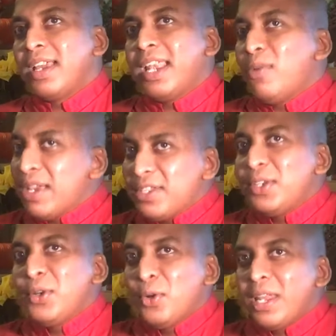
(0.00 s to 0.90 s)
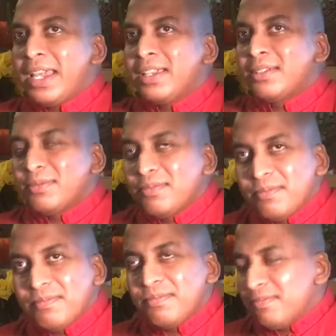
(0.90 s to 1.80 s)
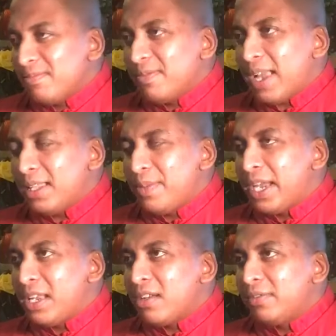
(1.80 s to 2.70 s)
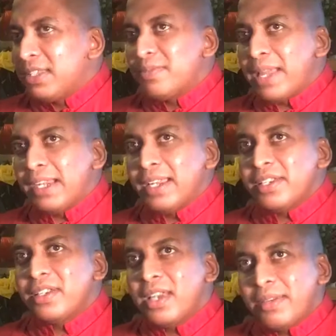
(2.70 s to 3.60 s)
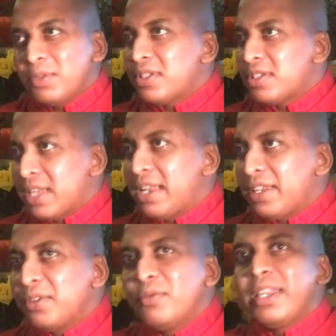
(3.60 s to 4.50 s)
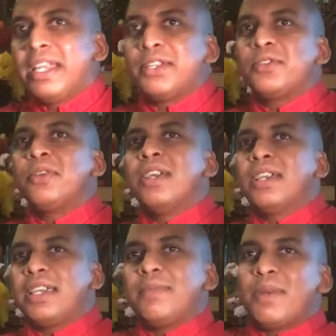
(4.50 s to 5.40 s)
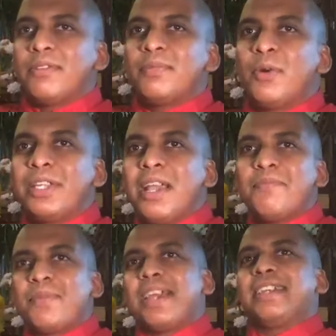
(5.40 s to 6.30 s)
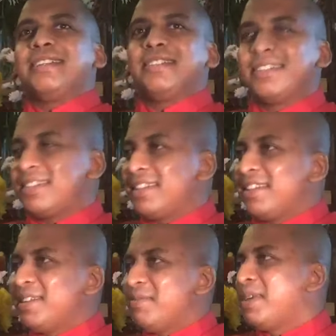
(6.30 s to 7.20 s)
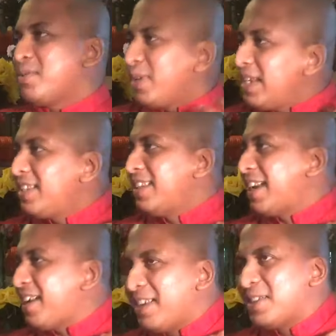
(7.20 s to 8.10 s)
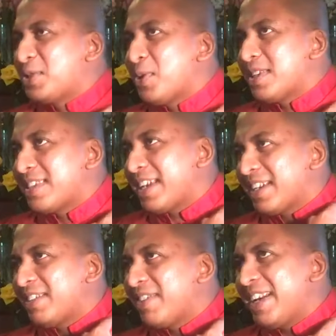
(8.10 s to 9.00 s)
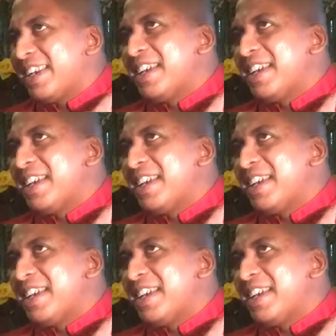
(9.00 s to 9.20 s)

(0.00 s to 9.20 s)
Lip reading: Now, as you know, like at the beginning of this meditation, I was telling you we need to keep our body upright, because we need that unless you are sick, right?